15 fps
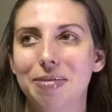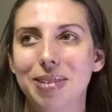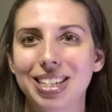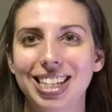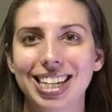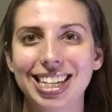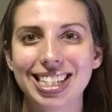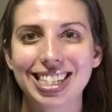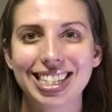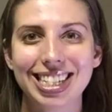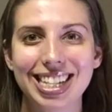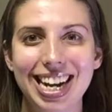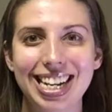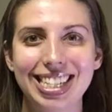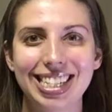best I can
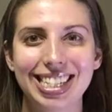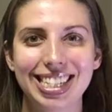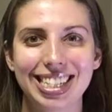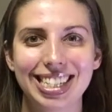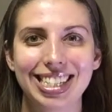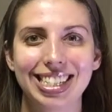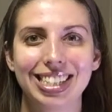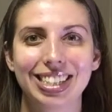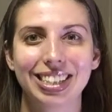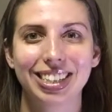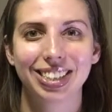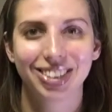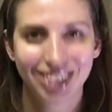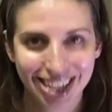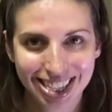suggest is
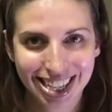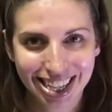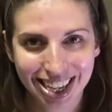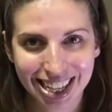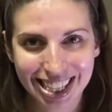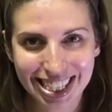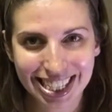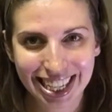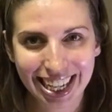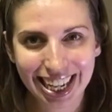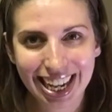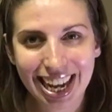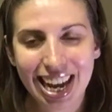try Shakeology.